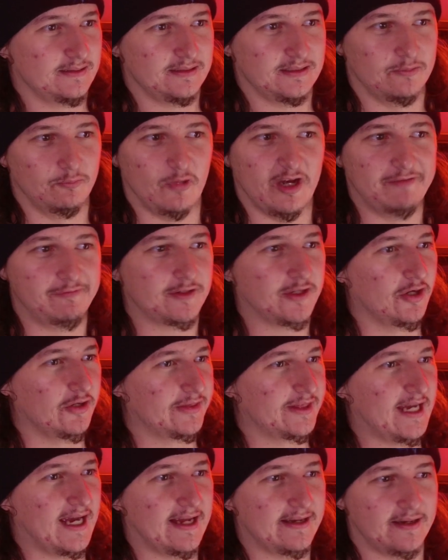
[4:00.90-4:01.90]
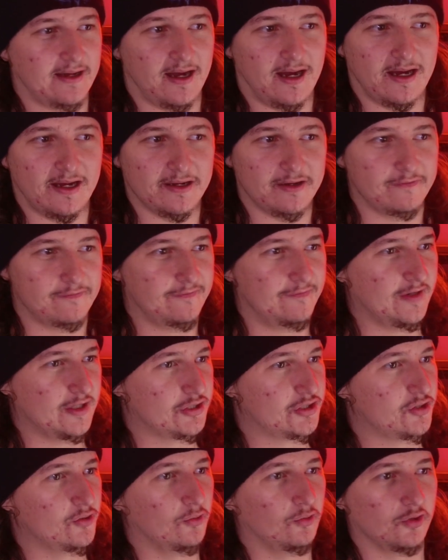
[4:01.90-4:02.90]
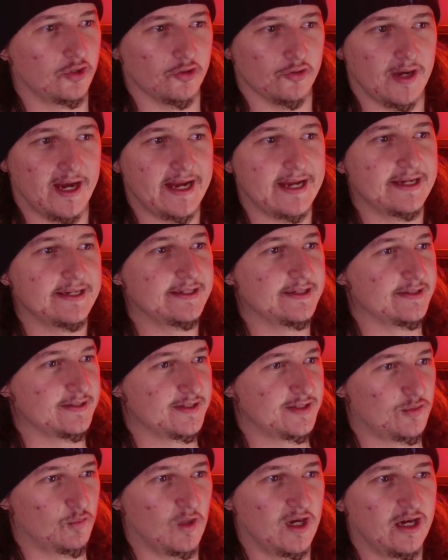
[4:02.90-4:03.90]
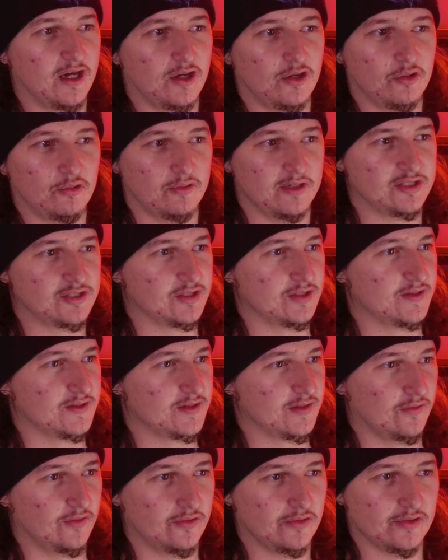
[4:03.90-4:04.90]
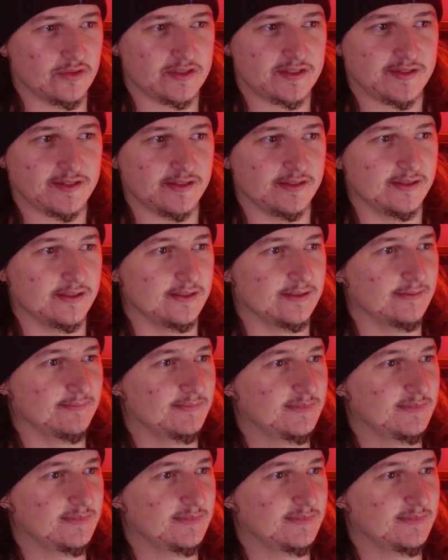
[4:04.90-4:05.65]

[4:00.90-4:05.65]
We've got that artificial grain as well, which is awesome.